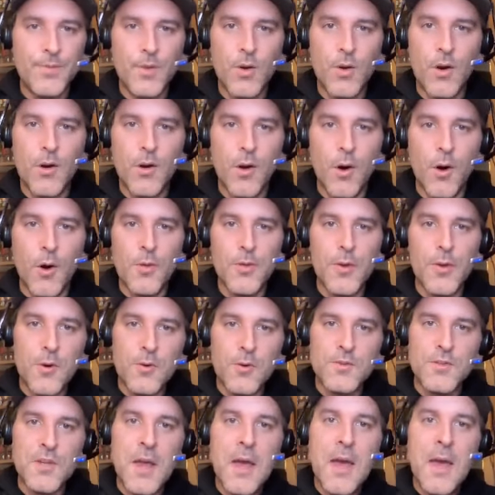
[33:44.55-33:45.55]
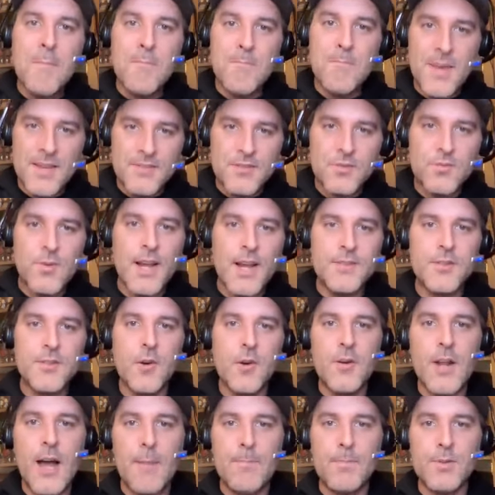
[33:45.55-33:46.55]
all, all those missed red
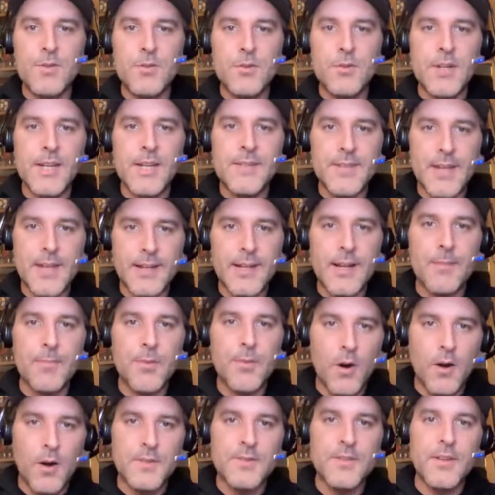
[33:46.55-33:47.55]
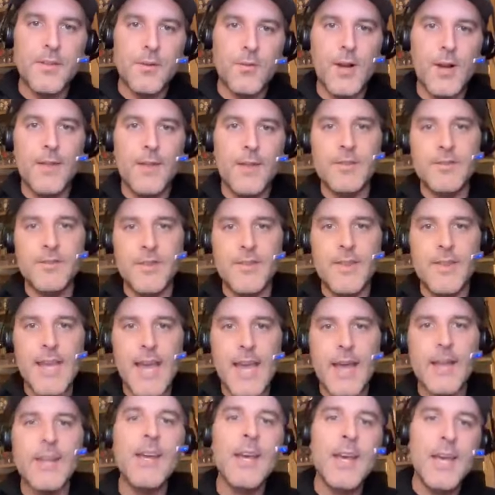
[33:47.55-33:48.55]
zone opportunities ended up costing the Ravens in the
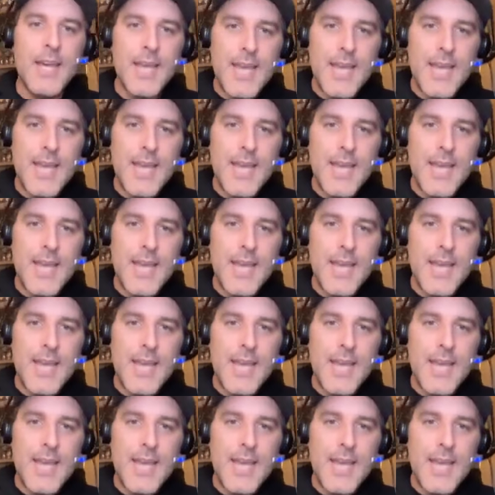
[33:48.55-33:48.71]
end.